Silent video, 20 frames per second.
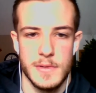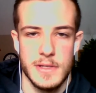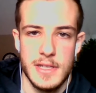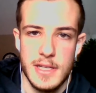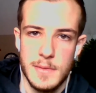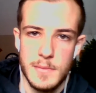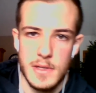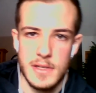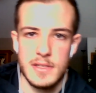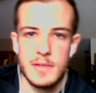
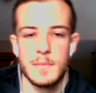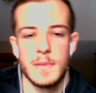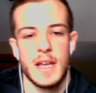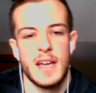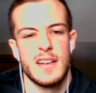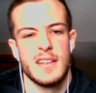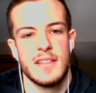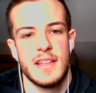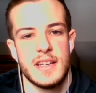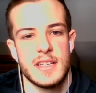team does some
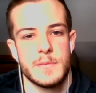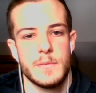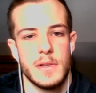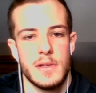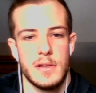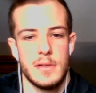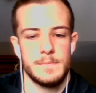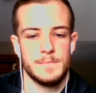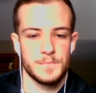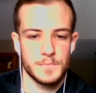kind of last
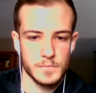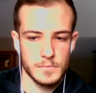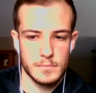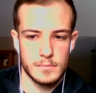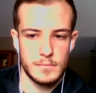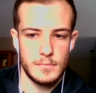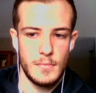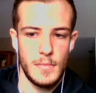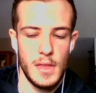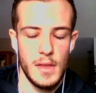minute
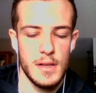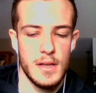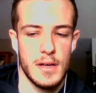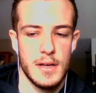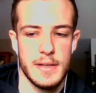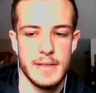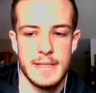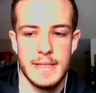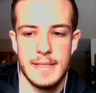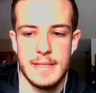
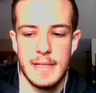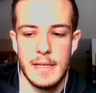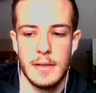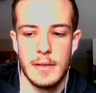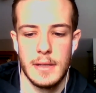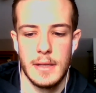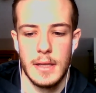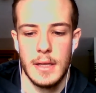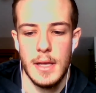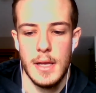
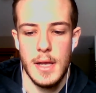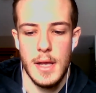detailing.